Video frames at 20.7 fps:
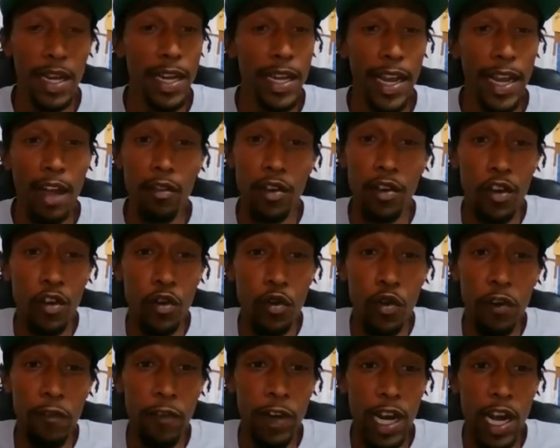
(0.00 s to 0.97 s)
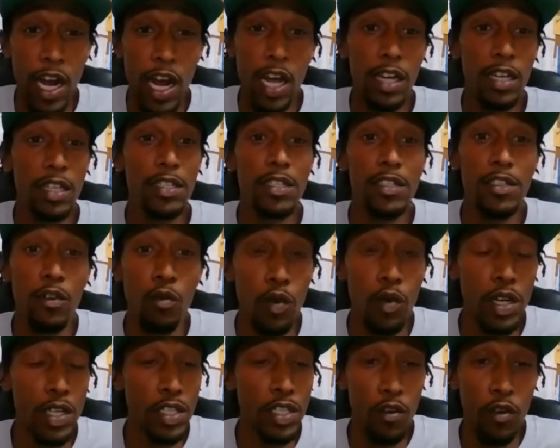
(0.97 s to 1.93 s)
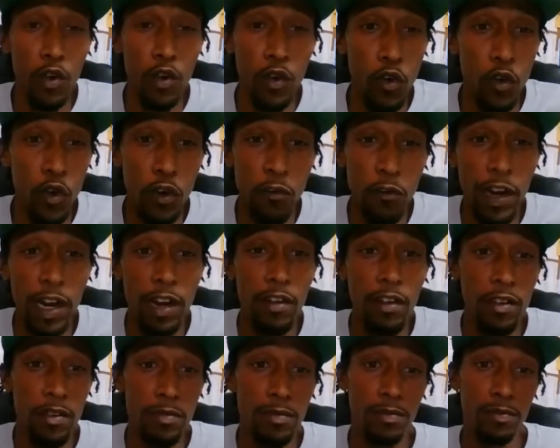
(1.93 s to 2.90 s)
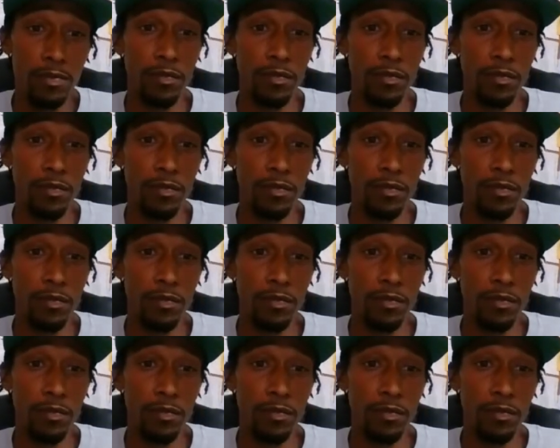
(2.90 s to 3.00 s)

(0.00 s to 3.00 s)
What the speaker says: get out and do it regardless to what's going on around them.